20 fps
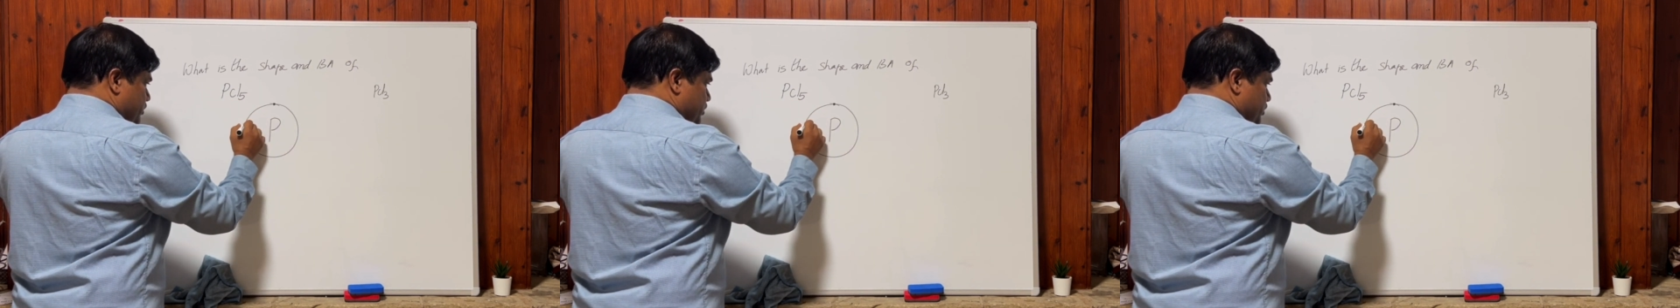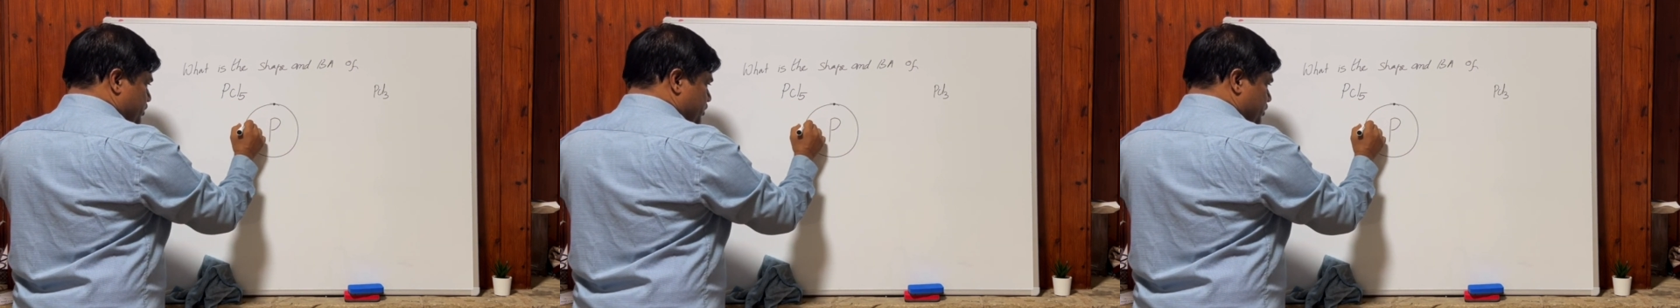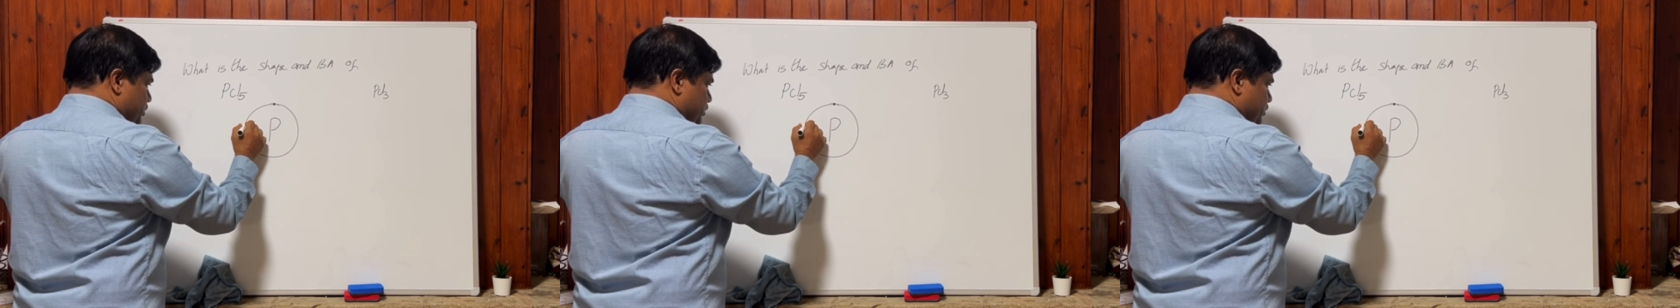
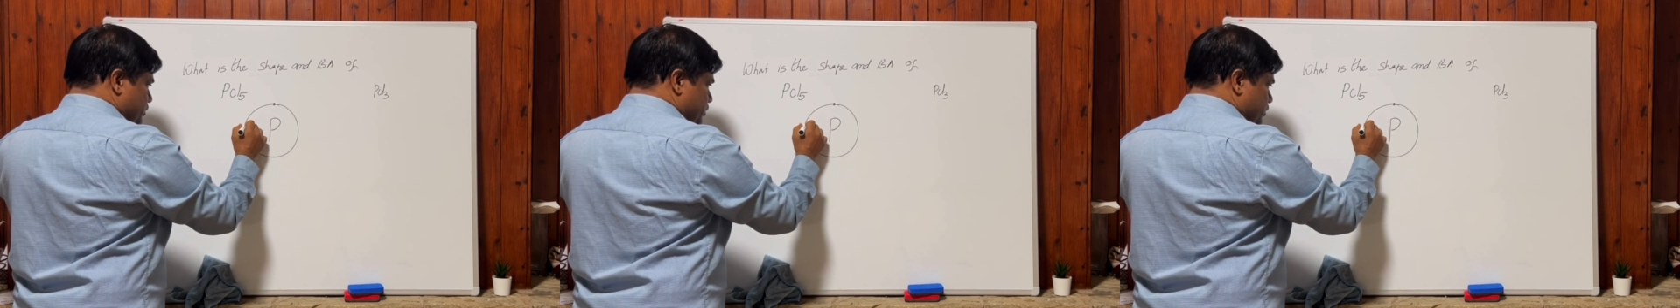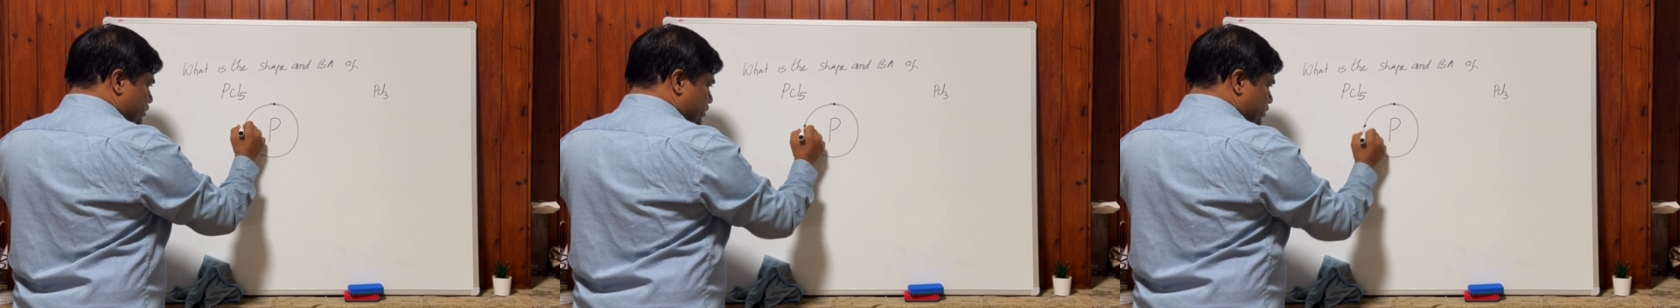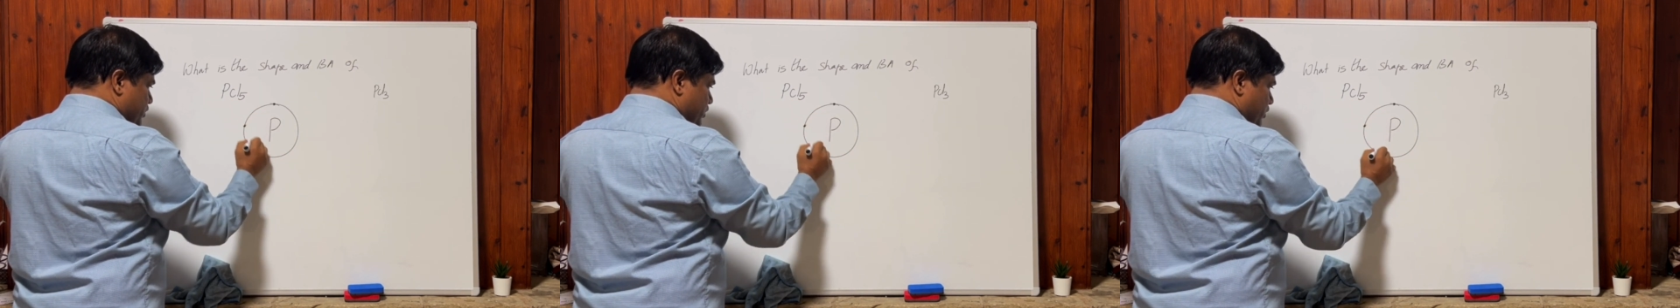2,
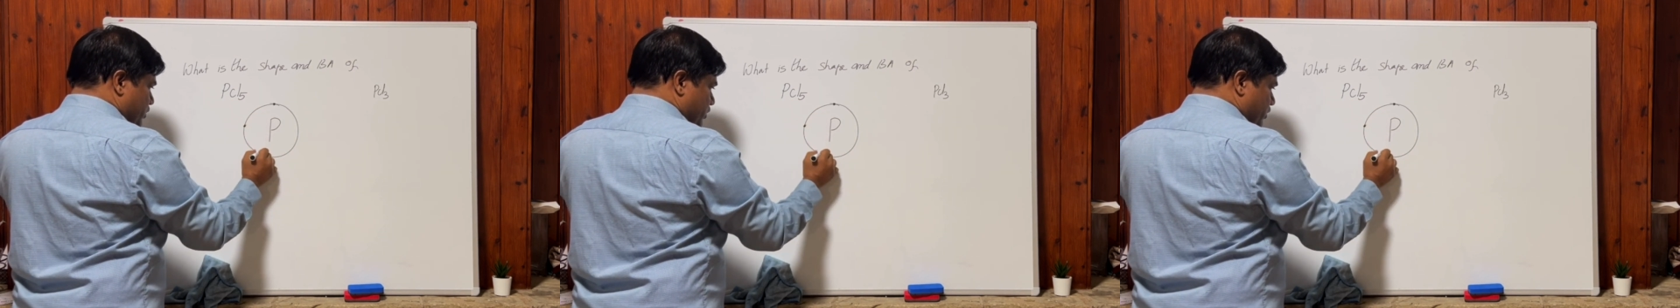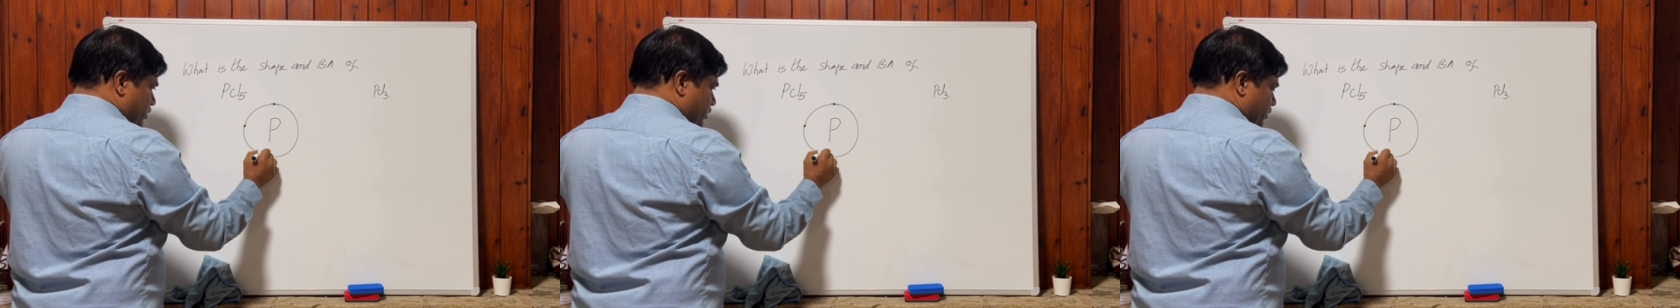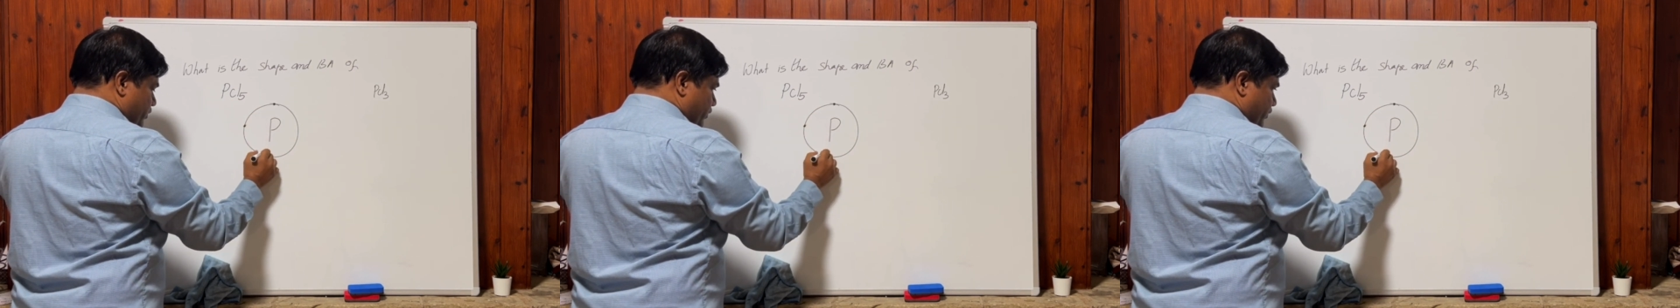
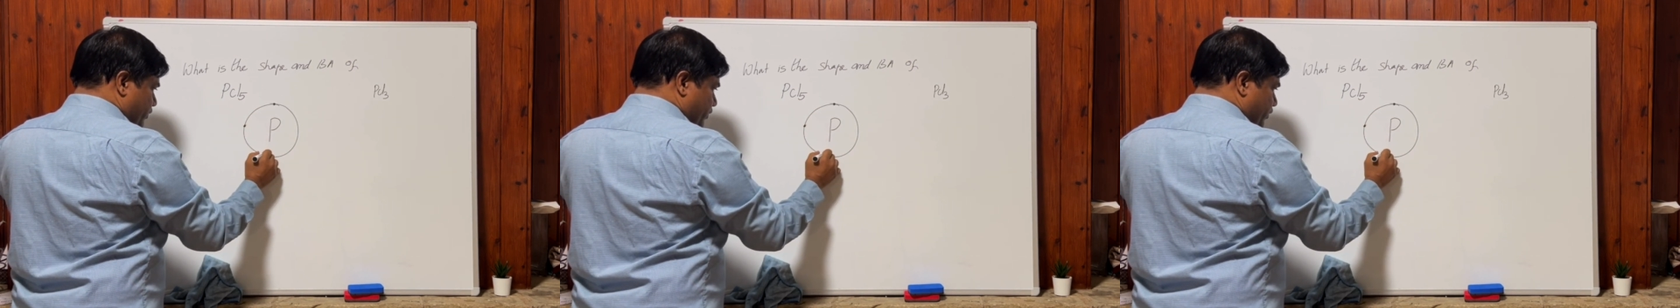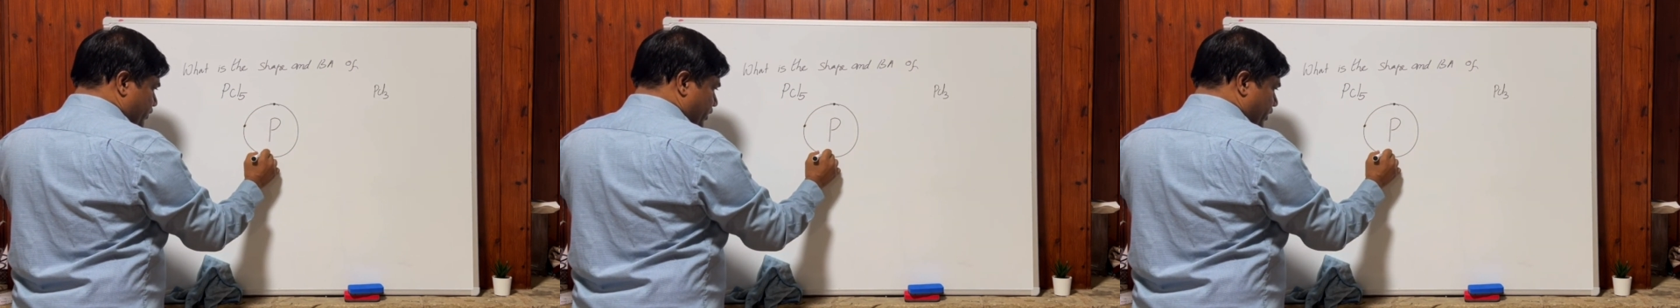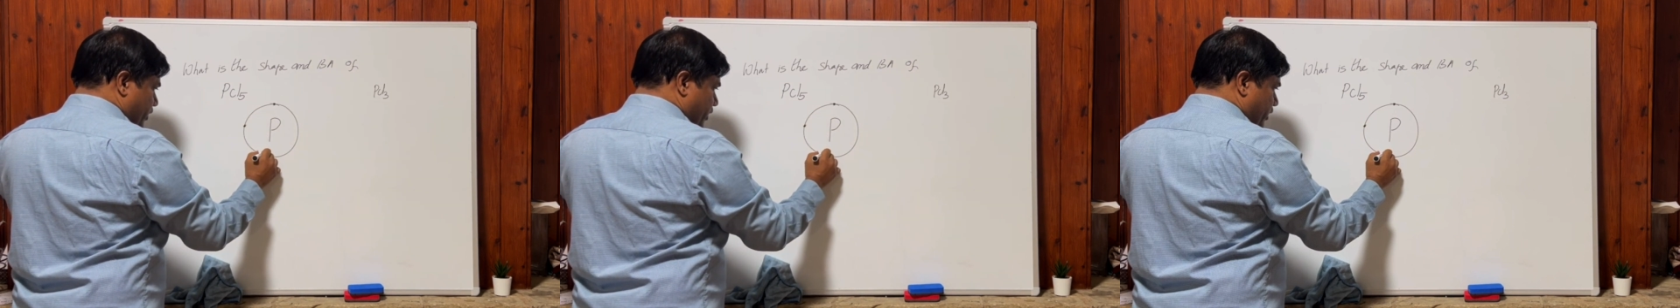
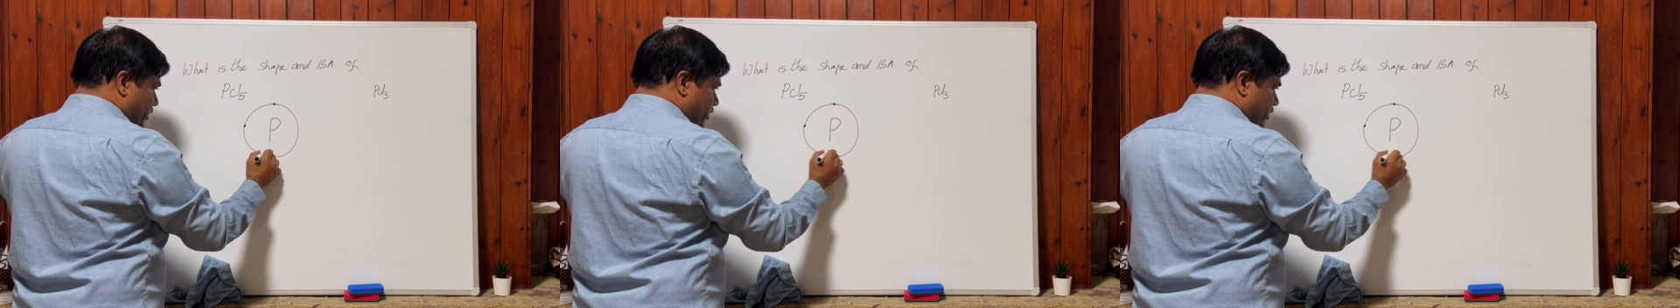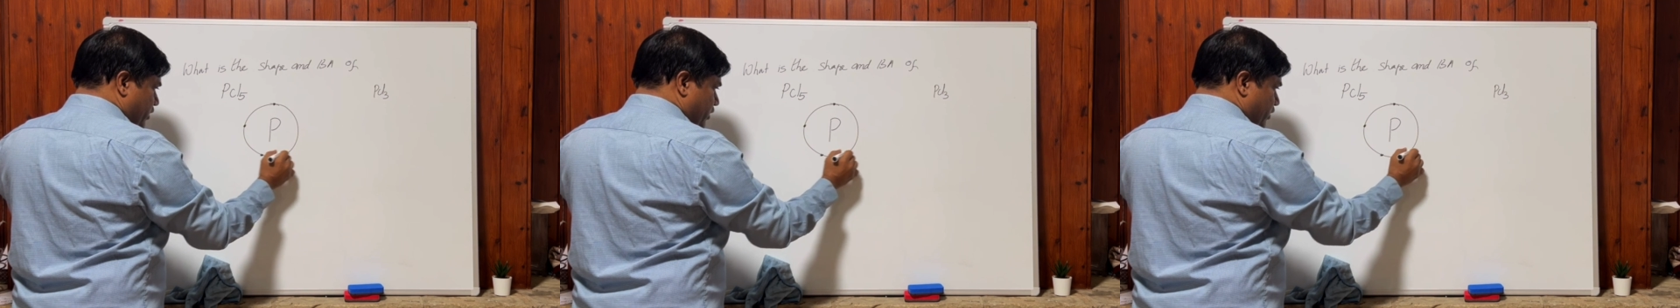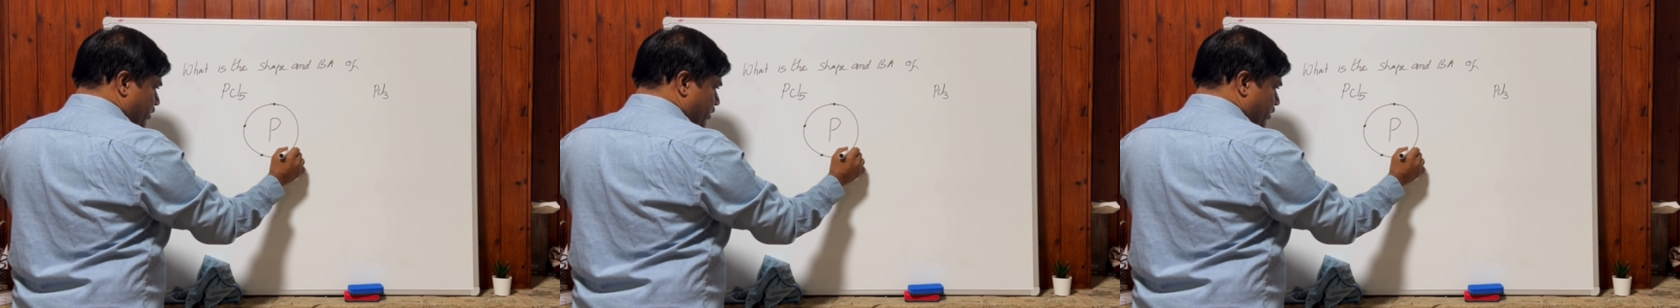3,